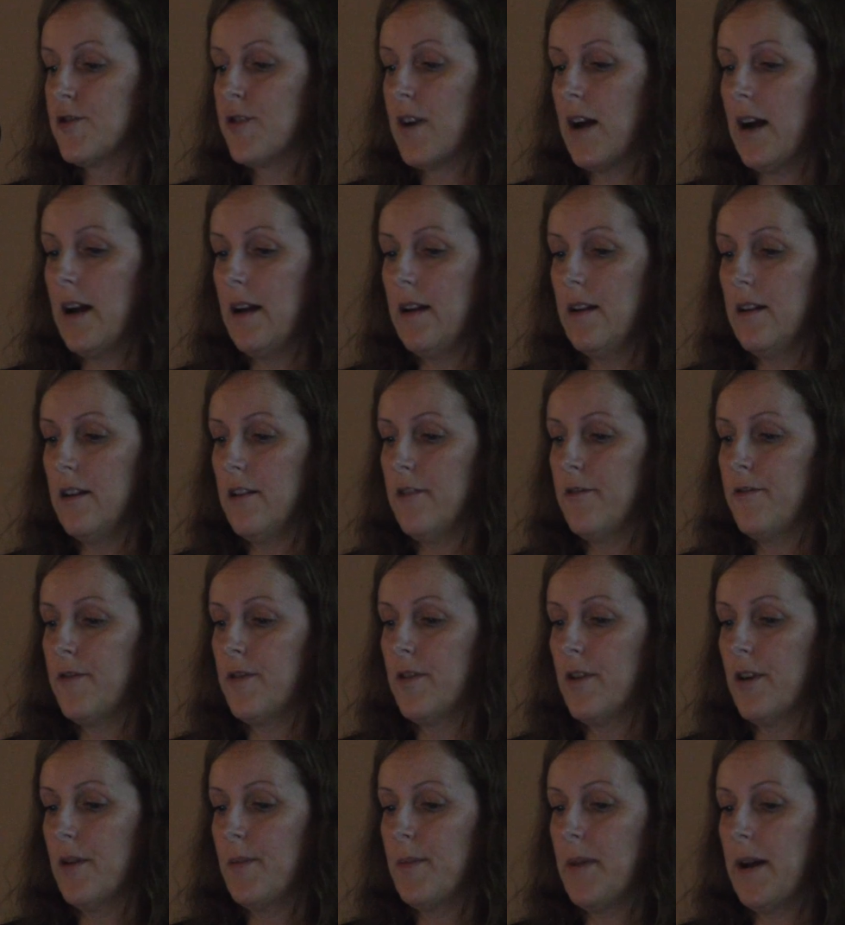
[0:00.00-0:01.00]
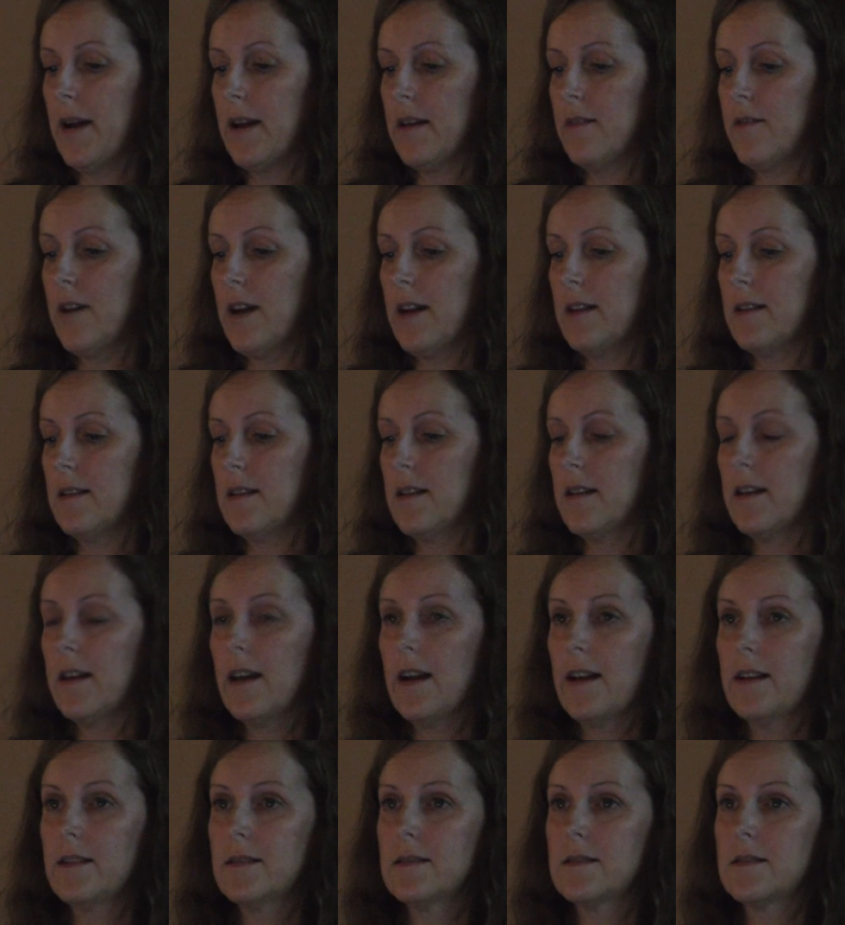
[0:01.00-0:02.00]
trial for pancreatic
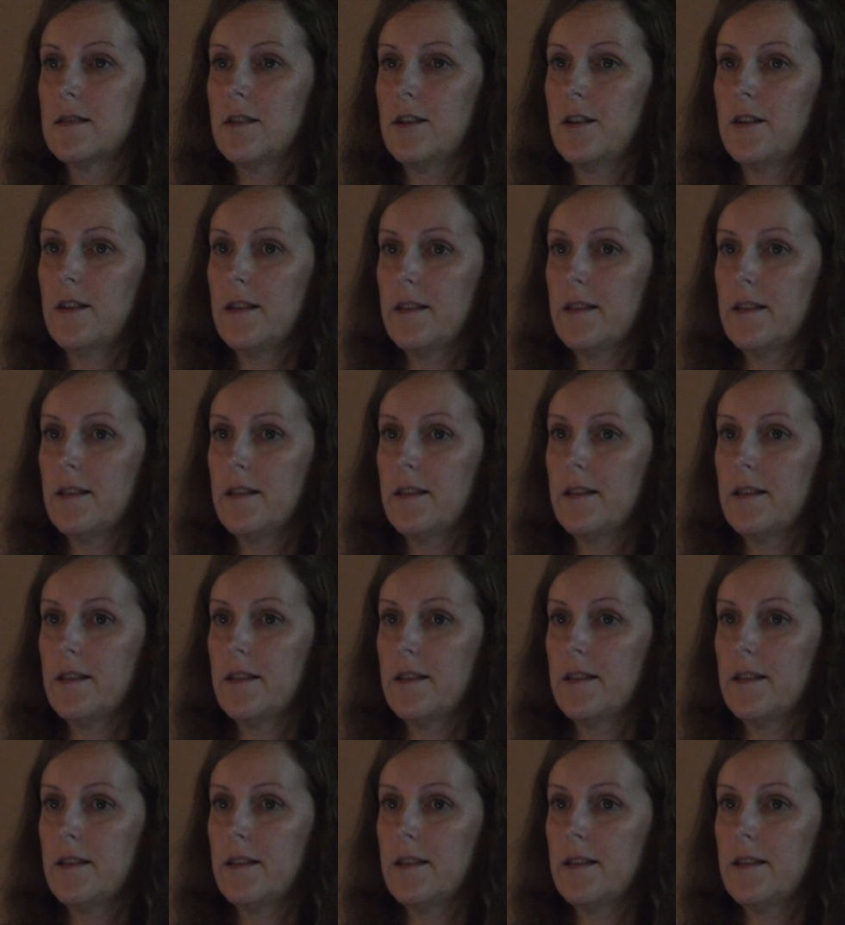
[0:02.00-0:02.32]
cancer,